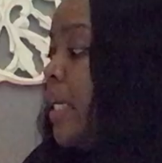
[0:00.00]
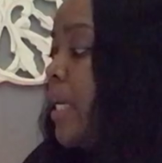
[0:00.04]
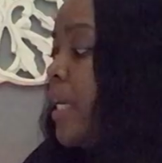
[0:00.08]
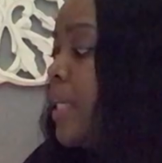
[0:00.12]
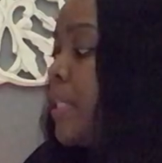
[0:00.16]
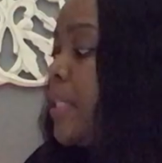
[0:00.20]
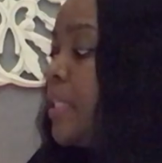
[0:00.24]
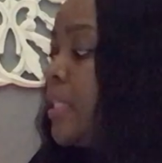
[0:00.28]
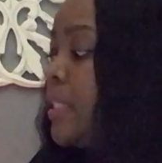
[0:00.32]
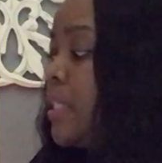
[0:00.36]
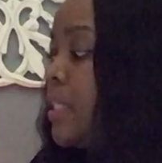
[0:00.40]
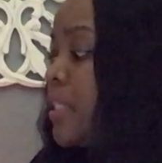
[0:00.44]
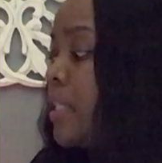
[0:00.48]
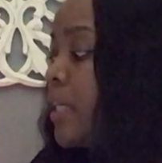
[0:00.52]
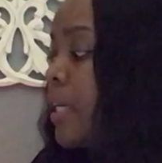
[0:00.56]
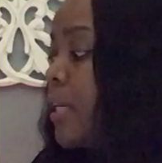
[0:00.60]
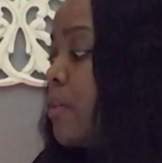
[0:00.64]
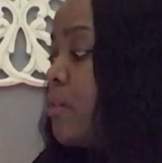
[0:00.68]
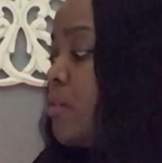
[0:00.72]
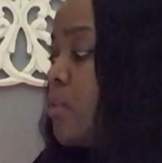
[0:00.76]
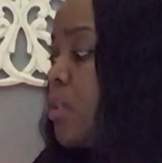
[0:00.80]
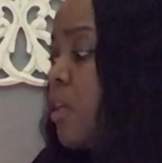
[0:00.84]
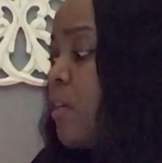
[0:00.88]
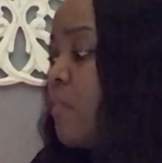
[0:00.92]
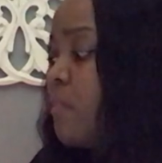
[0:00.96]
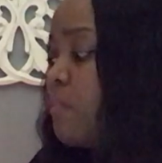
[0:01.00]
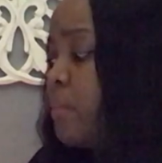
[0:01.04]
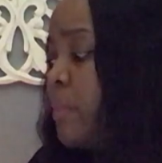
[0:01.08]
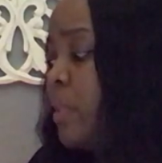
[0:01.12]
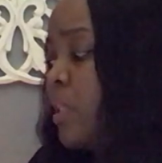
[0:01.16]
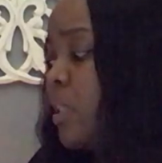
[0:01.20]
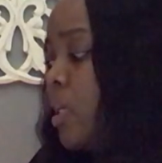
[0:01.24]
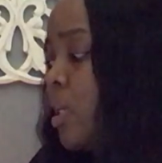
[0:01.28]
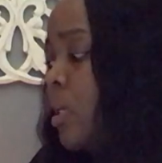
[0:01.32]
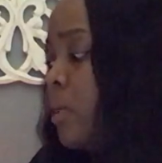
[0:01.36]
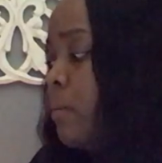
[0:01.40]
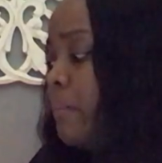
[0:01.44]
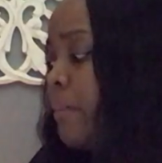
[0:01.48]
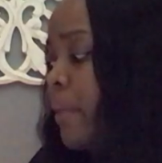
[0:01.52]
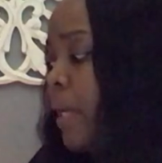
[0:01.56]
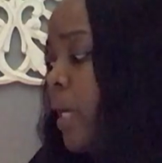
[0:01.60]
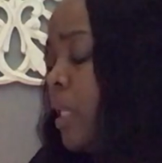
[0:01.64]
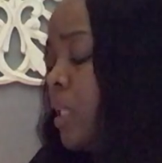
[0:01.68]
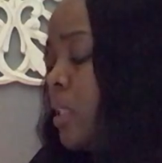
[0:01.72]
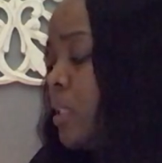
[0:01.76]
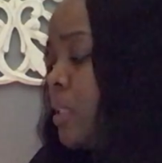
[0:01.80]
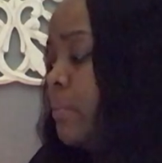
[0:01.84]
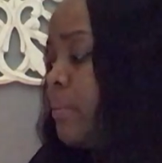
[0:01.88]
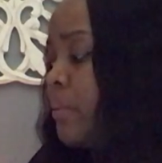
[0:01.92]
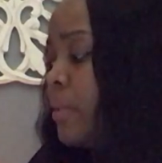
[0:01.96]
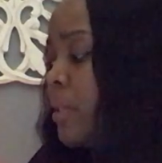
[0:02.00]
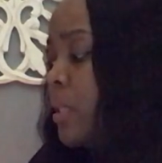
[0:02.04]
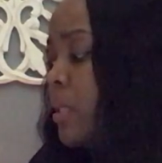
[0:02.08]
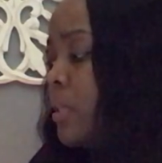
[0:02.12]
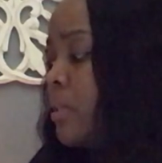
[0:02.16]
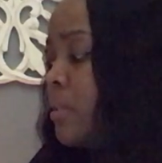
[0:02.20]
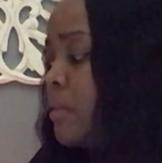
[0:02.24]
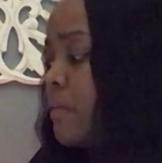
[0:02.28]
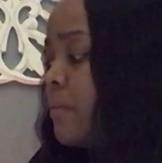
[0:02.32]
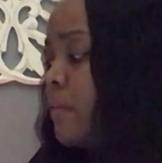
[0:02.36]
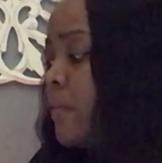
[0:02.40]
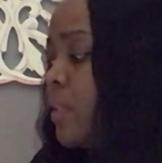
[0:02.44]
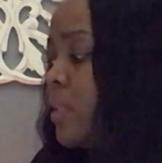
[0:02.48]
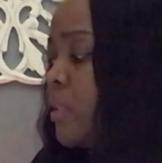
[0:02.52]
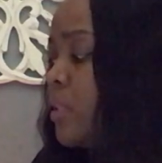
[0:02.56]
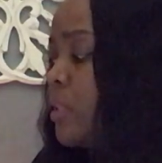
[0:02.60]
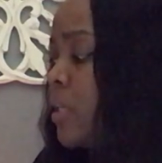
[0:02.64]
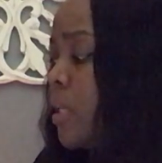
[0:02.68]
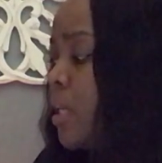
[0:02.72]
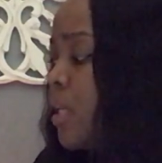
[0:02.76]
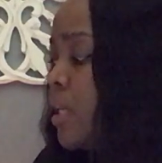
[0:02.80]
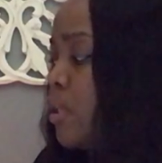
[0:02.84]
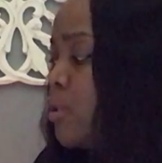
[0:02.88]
and these scales have been unbalanced because of this.